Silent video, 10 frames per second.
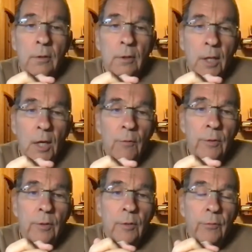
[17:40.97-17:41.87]
love
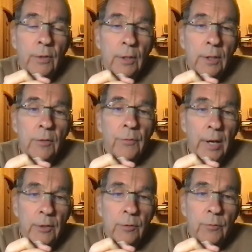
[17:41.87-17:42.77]
and affinity,
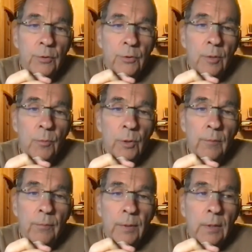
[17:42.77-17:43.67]
affection for
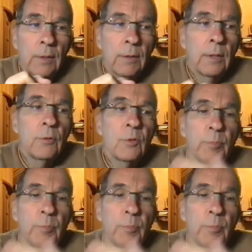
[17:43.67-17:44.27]
someone, then you